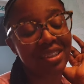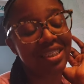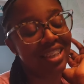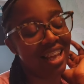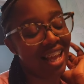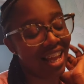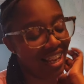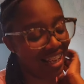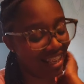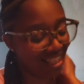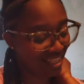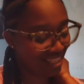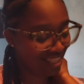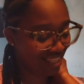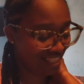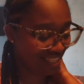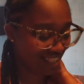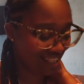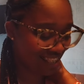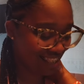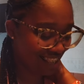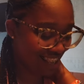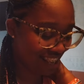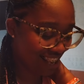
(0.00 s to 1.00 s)

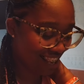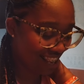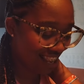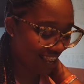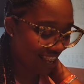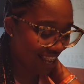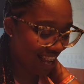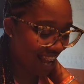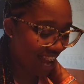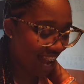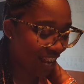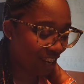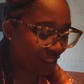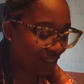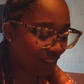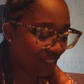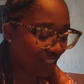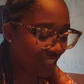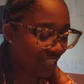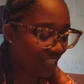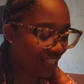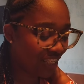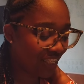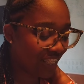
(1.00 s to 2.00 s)

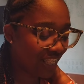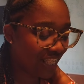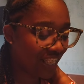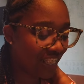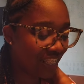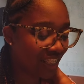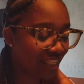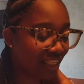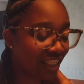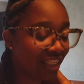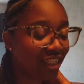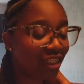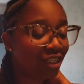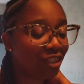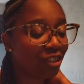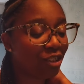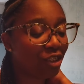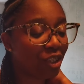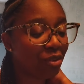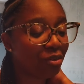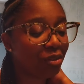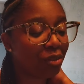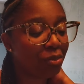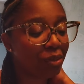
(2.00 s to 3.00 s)
This
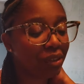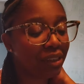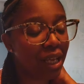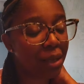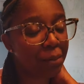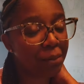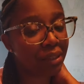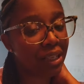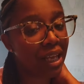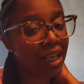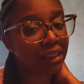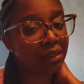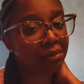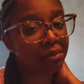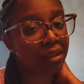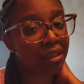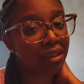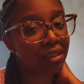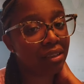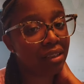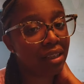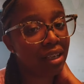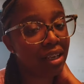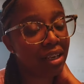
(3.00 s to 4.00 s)
trip was supposed to happen last
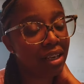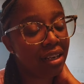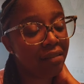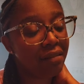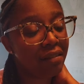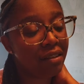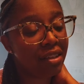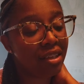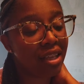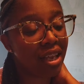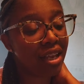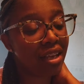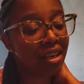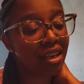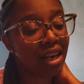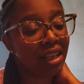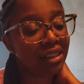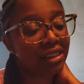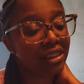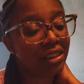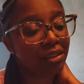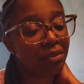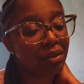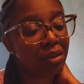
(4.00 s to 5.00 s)
month. And even then,
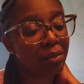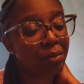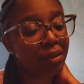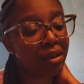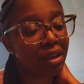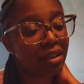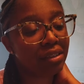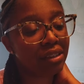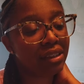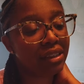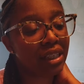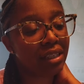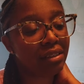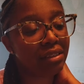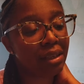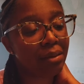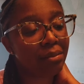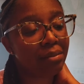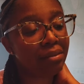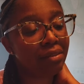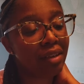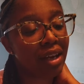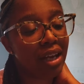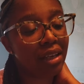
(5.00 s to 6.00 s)
I still would have been on the same
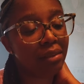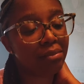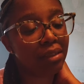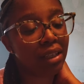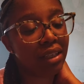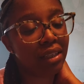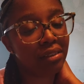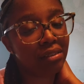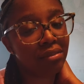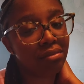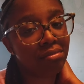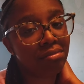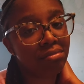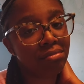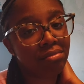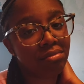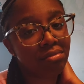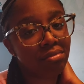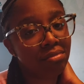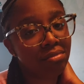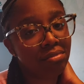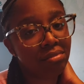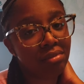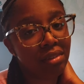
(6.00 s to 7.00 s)
type of vibe. Like,
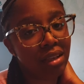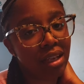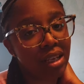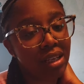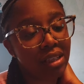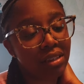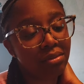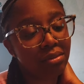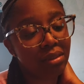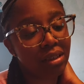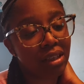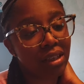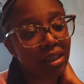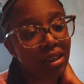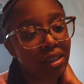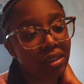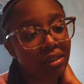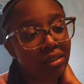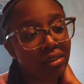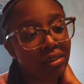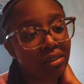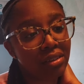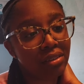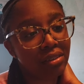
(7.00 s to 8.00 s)
it is what it
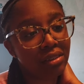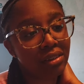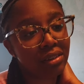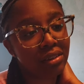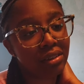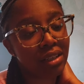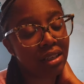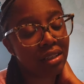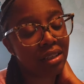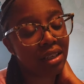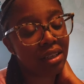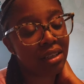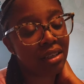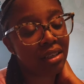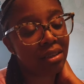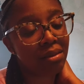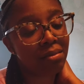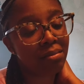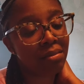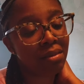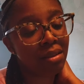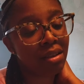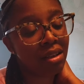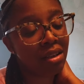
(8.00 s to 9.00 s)
is. It's not that
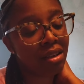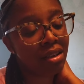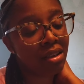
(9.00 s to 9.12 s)
deep.